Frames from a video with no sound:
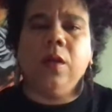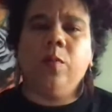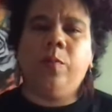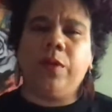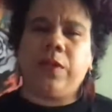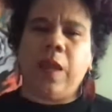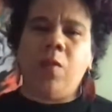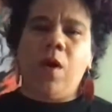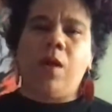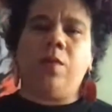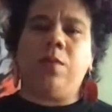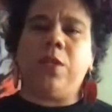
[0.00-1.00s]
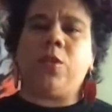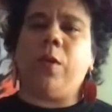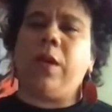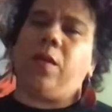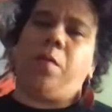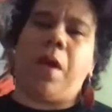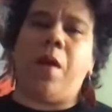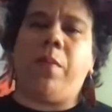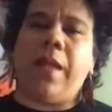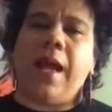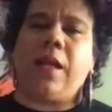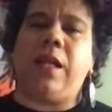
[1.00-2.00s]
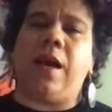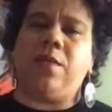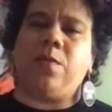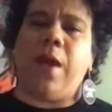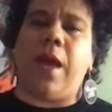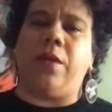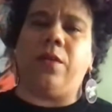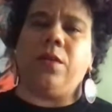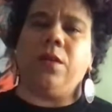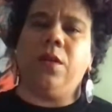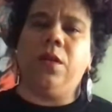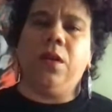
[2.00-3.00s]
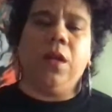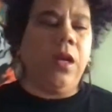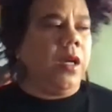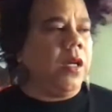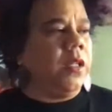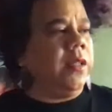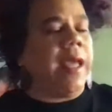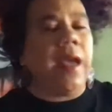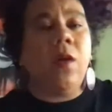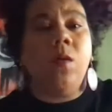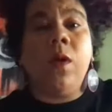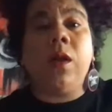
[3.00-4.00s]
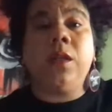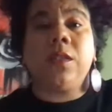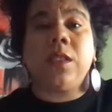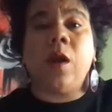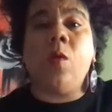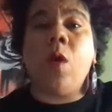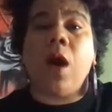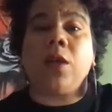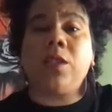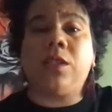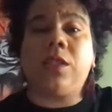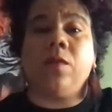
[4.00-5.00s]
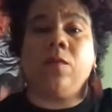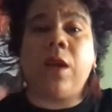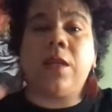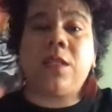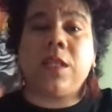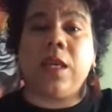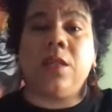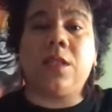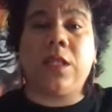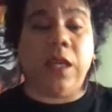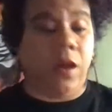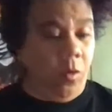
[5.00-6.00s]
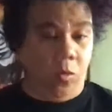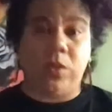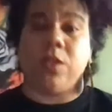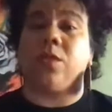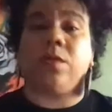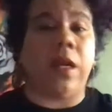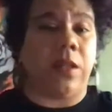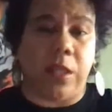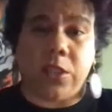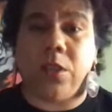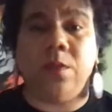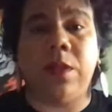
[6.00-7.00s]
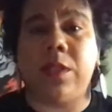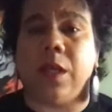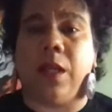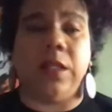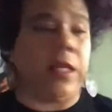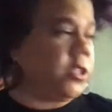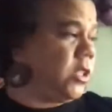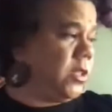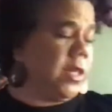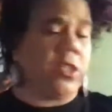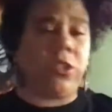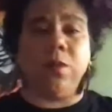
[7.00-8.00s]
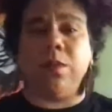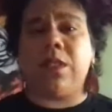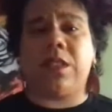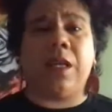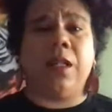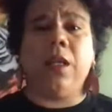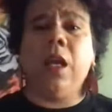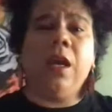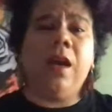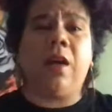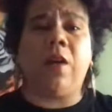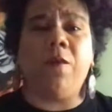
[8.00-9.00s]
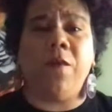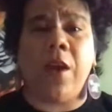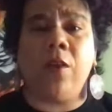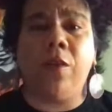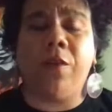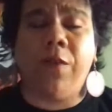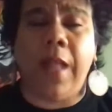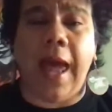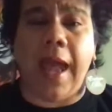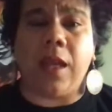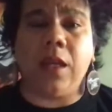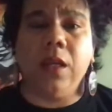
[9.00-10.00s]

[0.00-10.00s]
but they want to be tweeting about Black Lives Matter. They don't want to sell Washington Redskins gear, which is right. They shouldn't be selling that shit. They shouldn't be selling a Confederate flag.